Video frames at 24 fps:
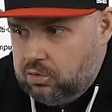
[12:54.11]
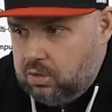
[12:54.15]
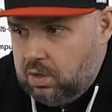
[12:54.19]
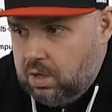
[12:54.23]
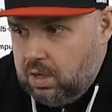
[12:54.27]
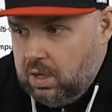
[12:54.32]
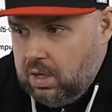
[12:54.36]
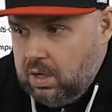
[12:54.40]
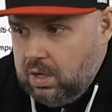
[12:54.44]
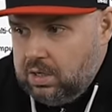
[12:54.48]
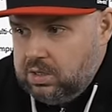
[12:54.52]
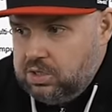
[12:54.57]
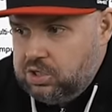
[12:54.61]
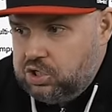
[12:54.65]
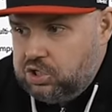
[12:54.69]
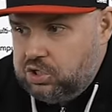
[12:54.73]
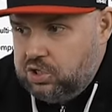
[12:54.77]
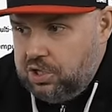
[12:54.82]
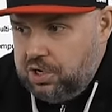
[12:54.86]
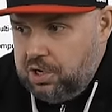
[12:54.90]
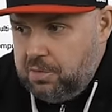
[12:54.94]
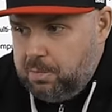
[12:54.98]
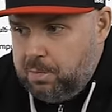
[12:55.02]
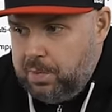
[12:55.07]
four P is
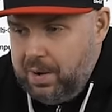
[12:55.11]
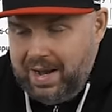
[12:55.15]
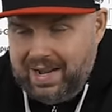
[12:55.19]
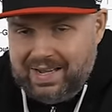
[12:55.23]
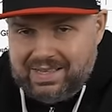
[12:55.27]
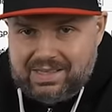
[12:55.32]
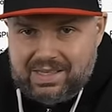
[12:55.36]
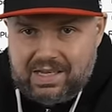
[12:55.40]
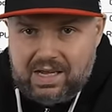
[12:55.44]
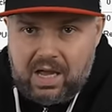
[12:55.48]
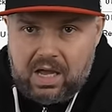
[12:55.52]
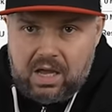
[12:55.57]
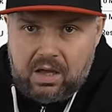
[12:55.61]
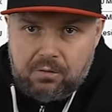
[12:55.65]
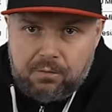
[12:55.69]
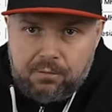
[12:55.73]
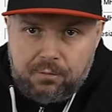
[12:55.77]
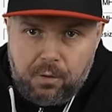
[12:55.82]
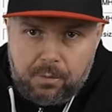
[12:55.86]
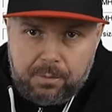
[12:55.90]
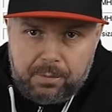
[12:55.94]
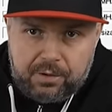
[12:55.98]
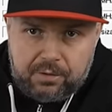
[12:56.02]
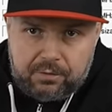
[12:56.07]
for performance.
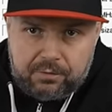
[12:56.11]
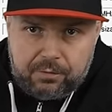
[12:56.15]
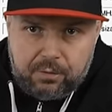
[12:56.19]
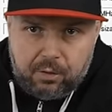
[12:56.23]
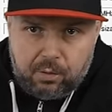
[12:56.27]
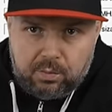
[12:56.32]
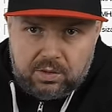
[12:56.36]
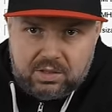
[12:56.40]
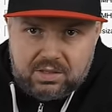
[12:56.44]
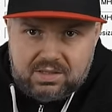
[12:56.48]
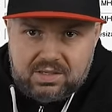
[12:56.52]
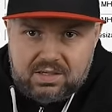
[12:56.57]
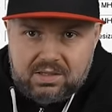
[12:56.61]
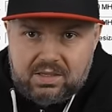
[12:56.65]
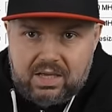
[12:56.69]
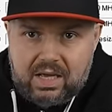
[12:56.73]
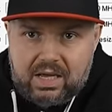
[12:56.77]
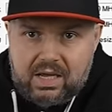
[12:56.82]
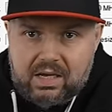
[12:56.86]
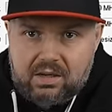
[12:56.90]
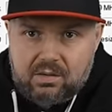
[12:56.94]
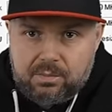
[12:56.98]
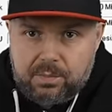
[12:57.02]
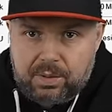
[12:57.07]
This is a
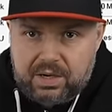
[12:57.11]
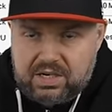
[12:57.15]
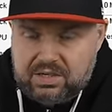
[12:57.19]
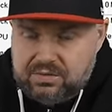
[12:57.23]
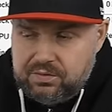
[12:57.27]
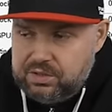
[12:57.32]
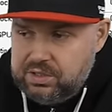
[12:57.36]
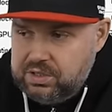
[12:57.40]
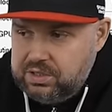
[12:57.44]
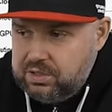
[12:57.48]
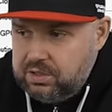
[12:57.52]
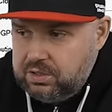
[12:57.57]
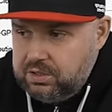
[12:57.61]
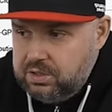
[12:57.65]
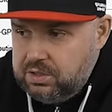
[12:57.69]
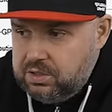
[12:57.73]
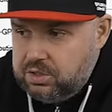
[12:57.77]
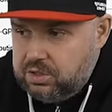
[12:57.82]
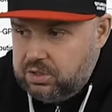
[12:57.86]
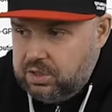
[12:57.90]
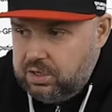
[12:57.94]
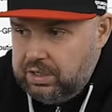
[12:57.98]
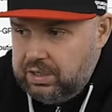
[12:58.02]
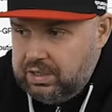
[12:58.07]
production four cores,
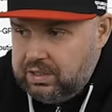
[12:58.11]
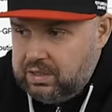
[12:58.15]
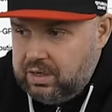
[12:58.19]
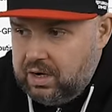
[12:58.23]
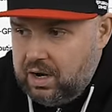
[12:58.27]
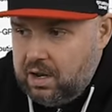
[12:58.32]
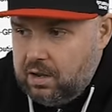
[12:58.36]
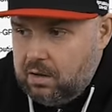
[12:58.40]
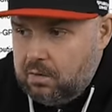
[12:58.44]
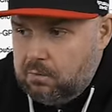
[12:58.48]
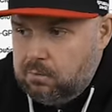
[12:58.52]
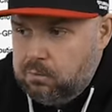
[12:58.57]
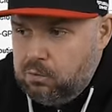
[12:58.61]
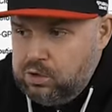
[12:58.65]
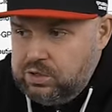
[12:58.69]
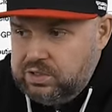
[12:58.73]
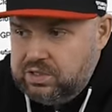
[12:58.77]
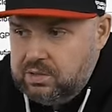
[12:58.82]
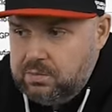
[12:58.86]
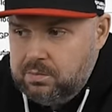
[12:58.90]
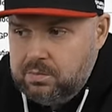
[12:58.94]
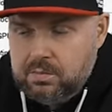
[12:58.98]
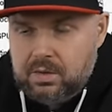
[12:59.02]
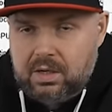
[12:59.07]
eight effective
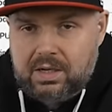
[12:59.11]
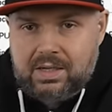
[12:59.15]
cores.